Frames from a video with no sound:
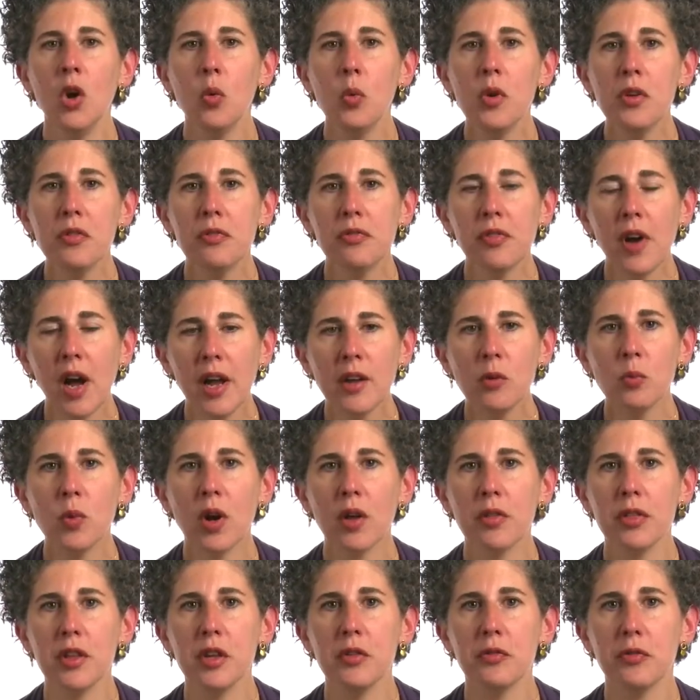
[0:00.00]
We find
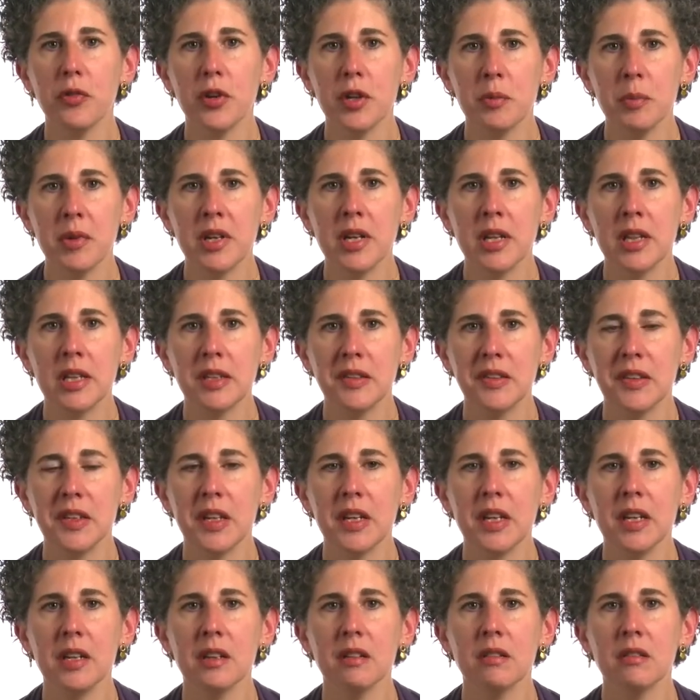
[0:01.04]
wealthy freedmen in the
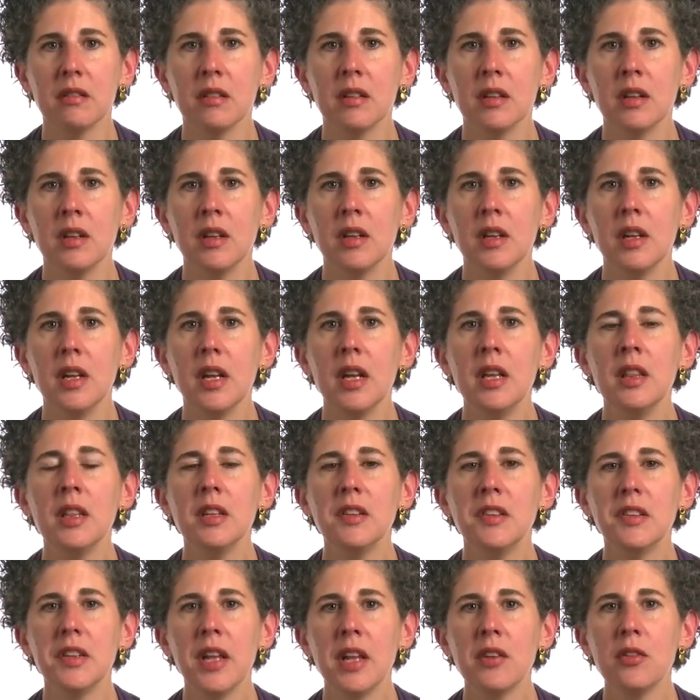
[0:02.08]
city. In
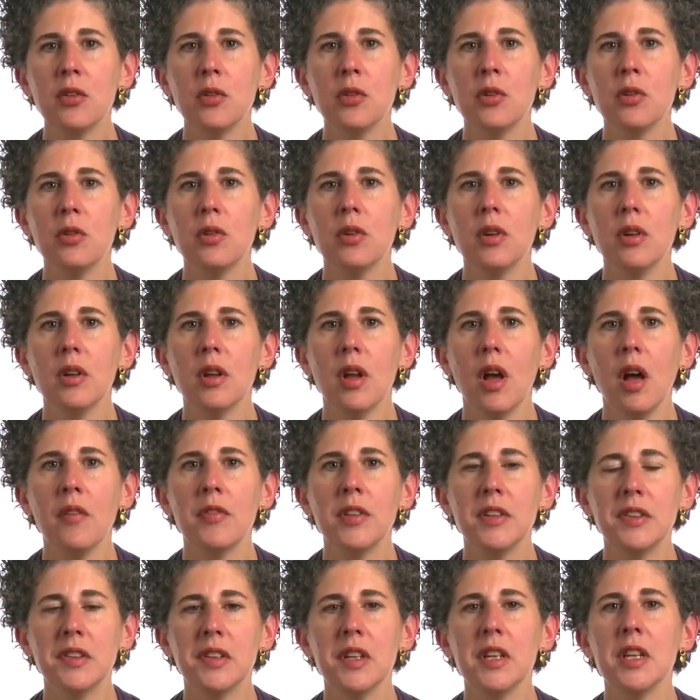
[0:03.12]
the center
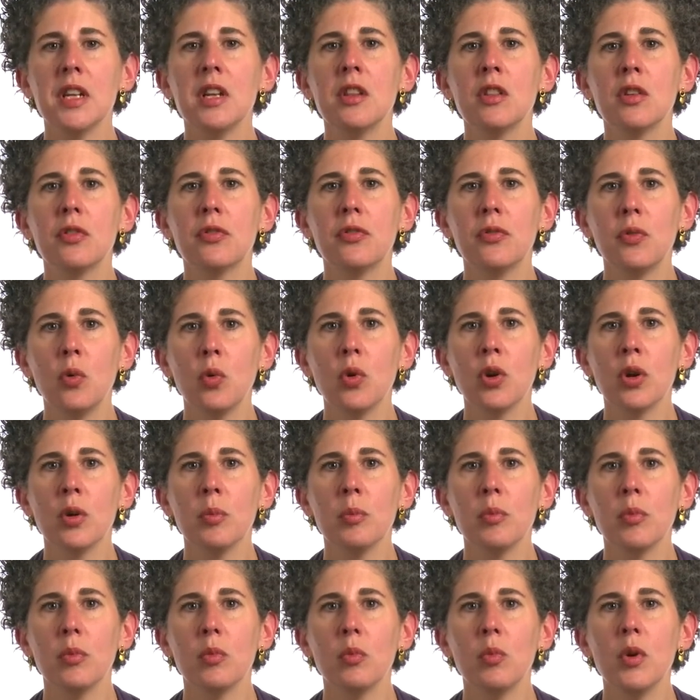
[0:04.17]
of the city, in the
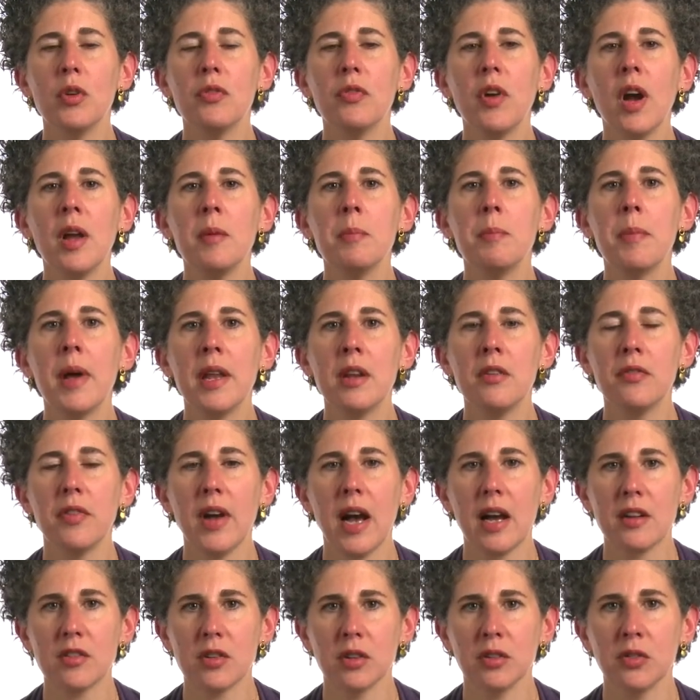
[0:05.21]
forum, we find
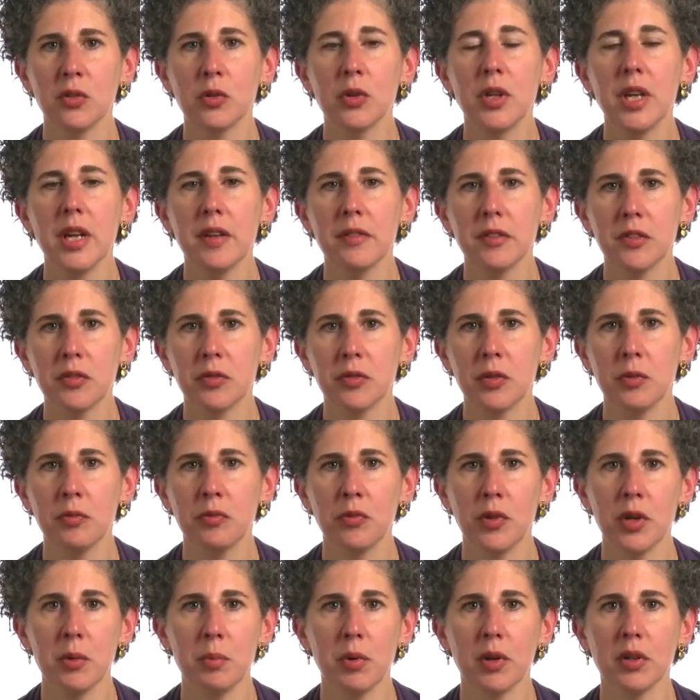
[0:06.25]
benefactions or gifts from
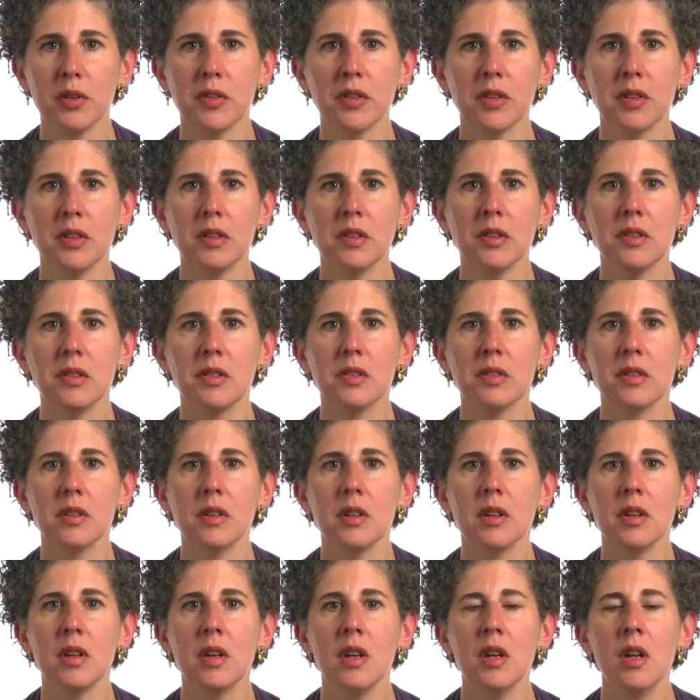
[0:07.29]
free persons.
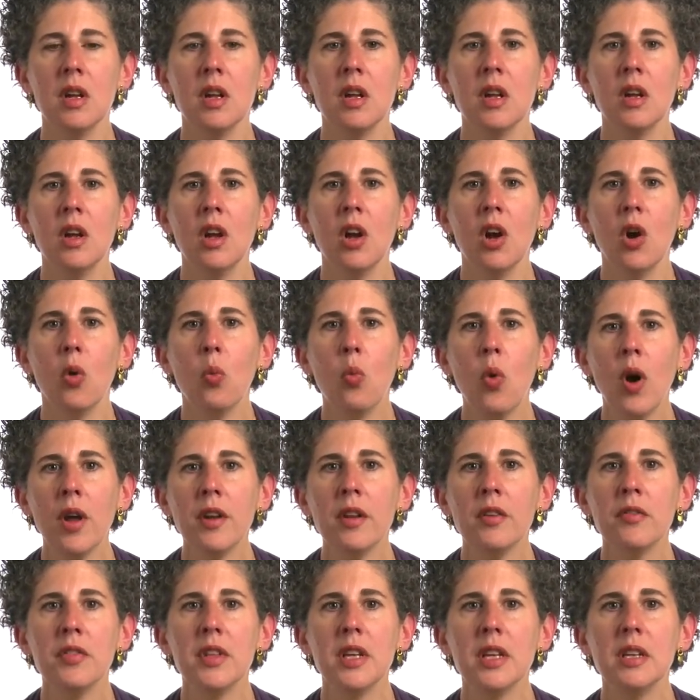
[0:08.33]
One
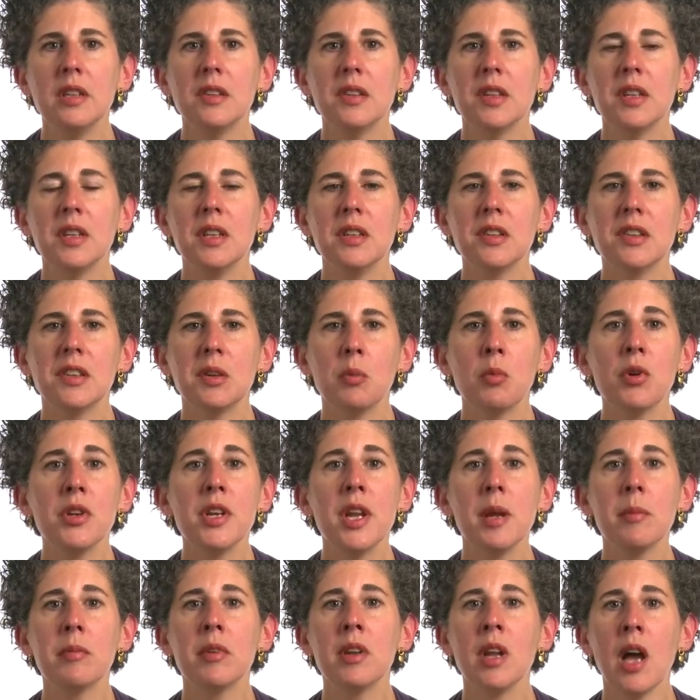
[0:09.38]
of these is someone
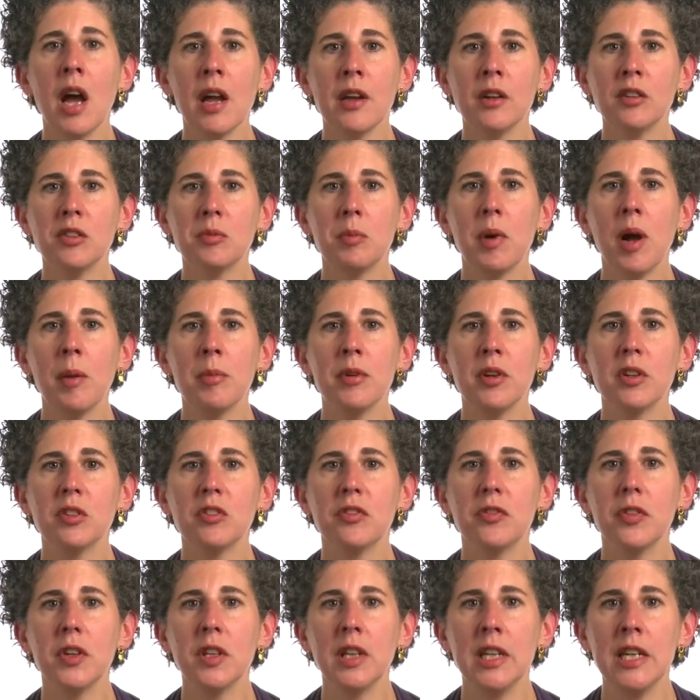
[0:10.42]
named Gnaeus Babbius
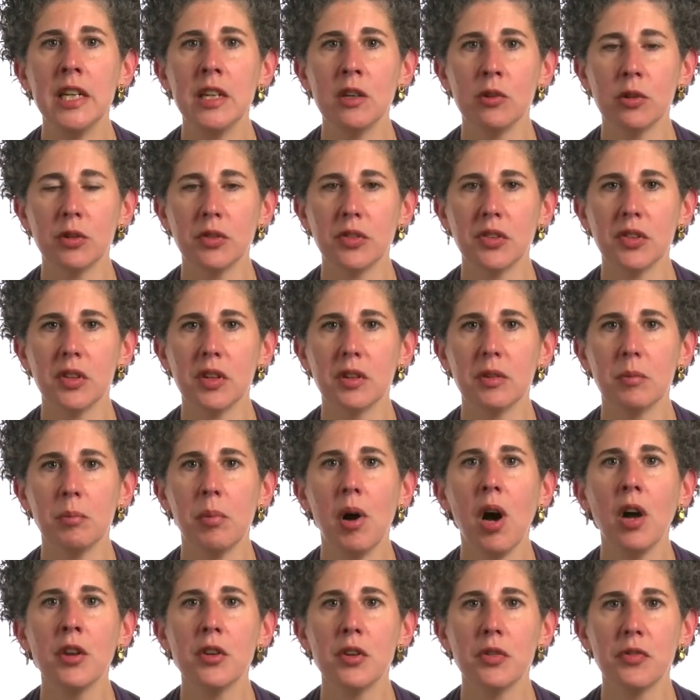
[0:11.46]
Philinus
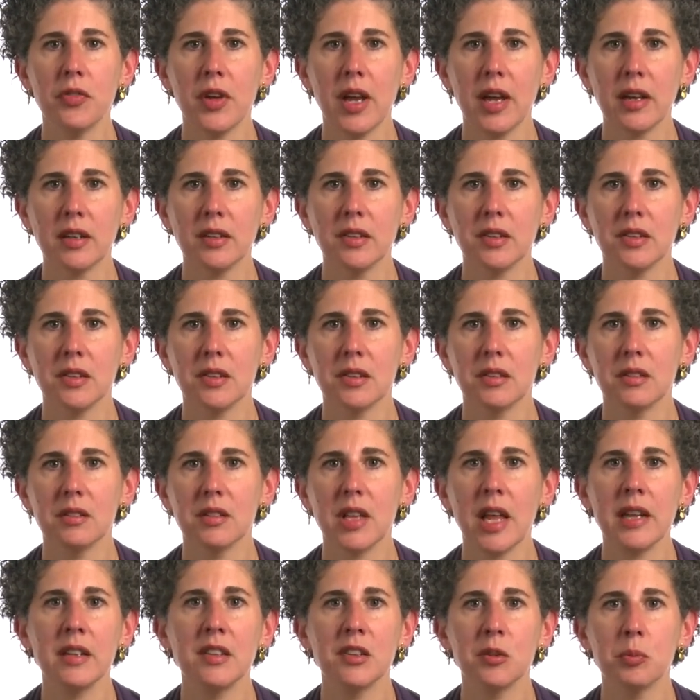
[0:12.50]
pontifex,
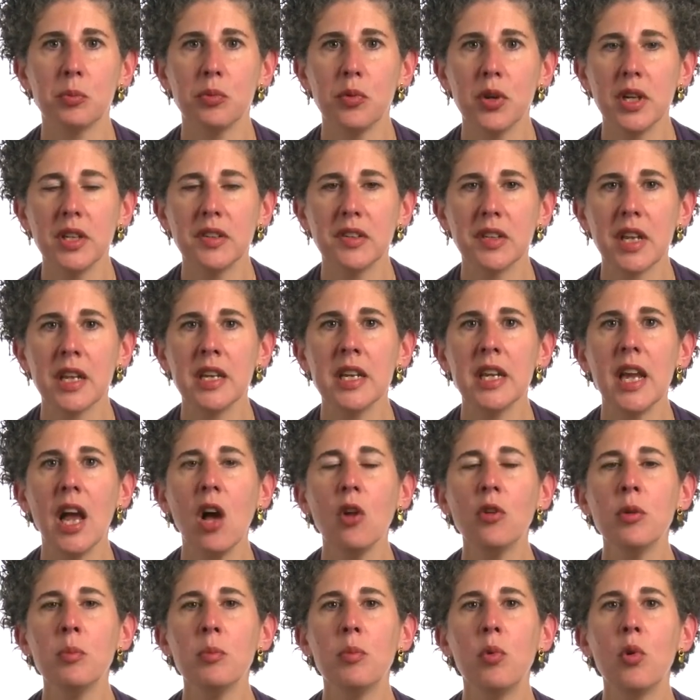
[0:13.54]
that is, a priest, and he
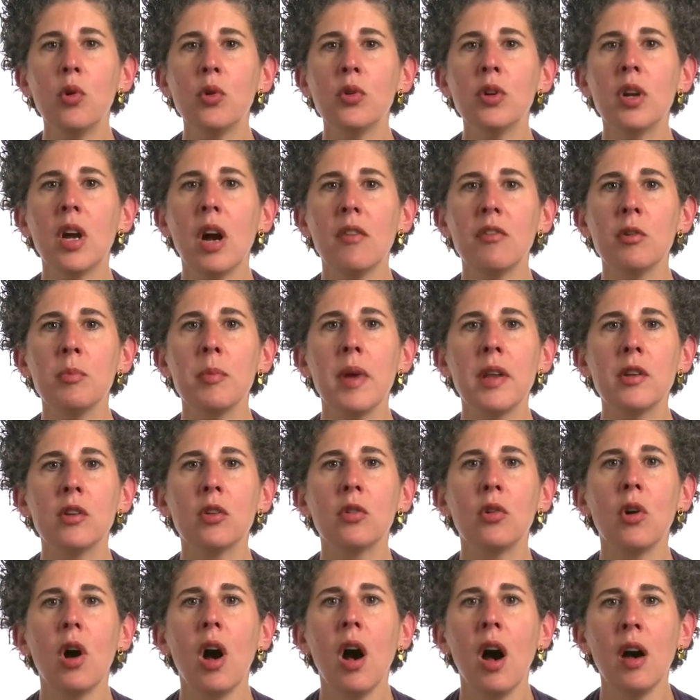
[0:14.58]
held important
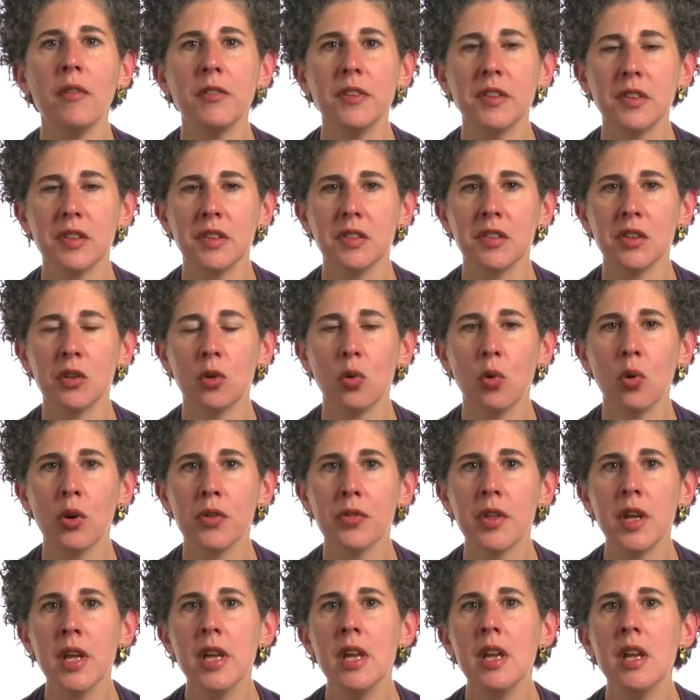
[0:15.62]
governmental offices in
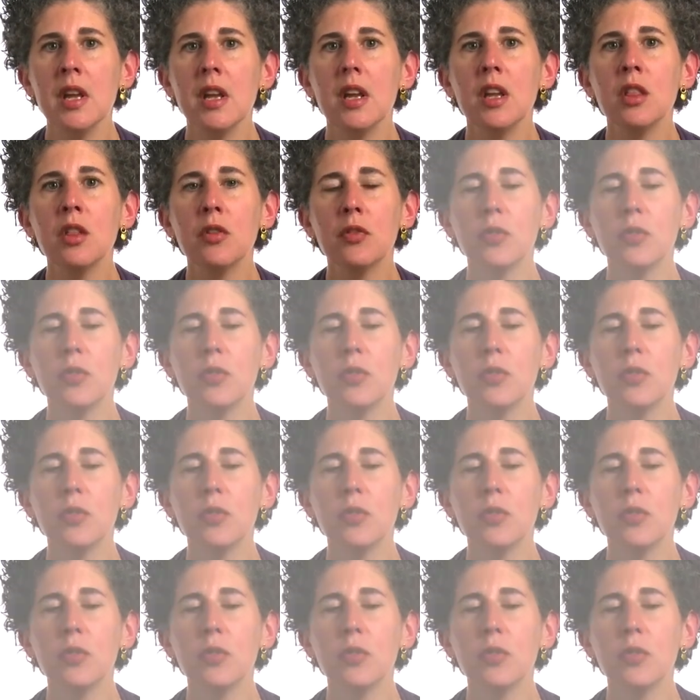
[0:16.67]
Corinth in